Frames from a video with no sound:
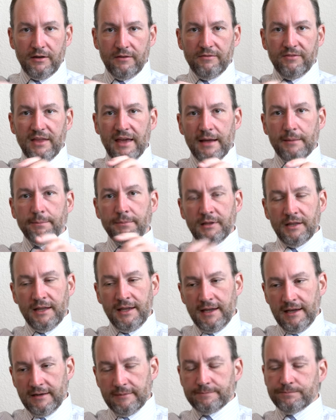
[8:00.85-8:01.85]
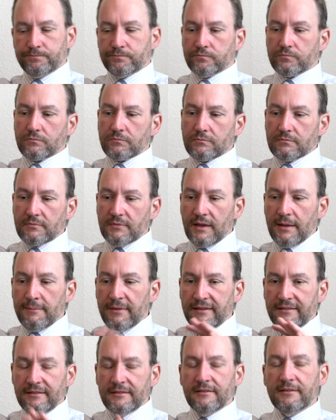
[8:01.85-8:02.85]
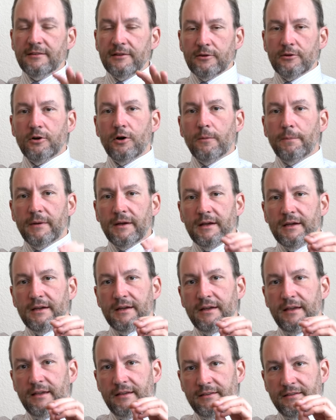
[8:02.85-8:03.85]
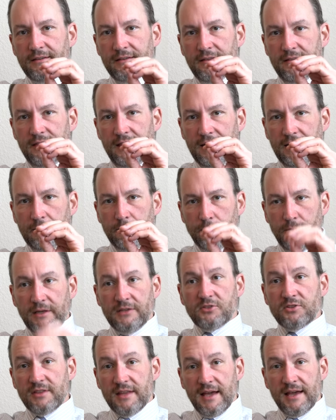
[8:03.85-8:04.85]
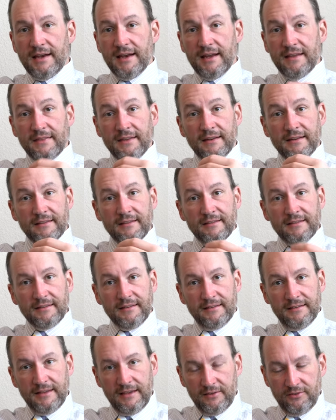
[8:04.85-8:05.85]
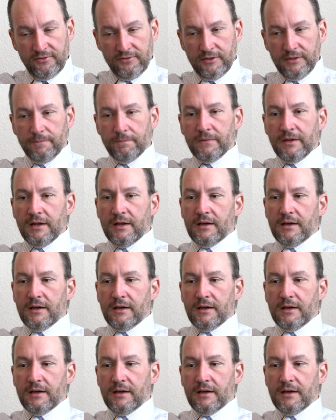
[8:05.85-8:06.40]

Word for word: of that plan. My sincere hope is that they reach that and that it's successful.